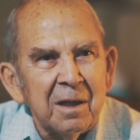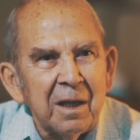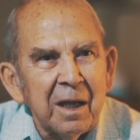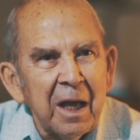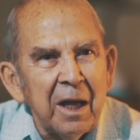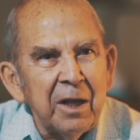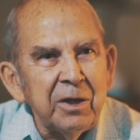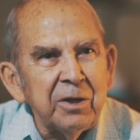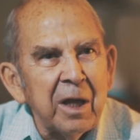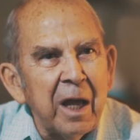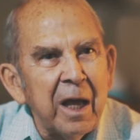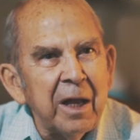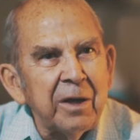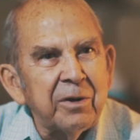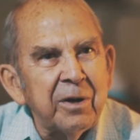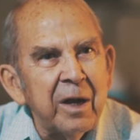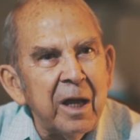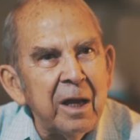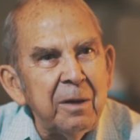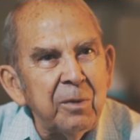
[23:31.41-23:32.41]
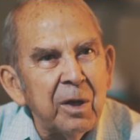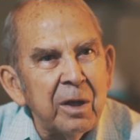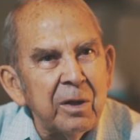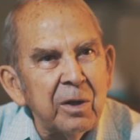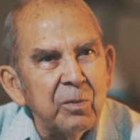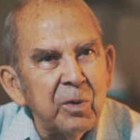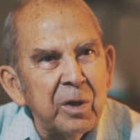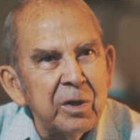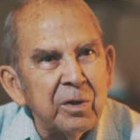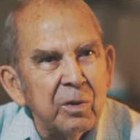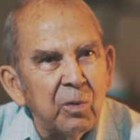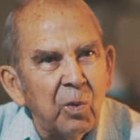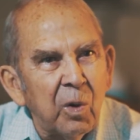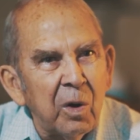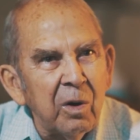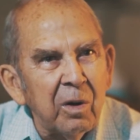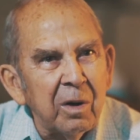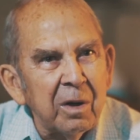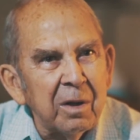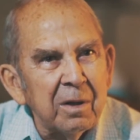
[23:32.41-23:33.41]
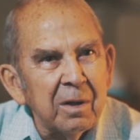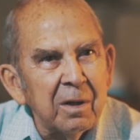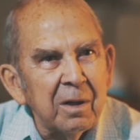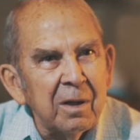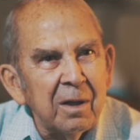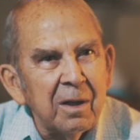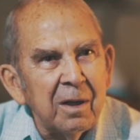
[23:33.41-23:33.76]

and grandmother went to work.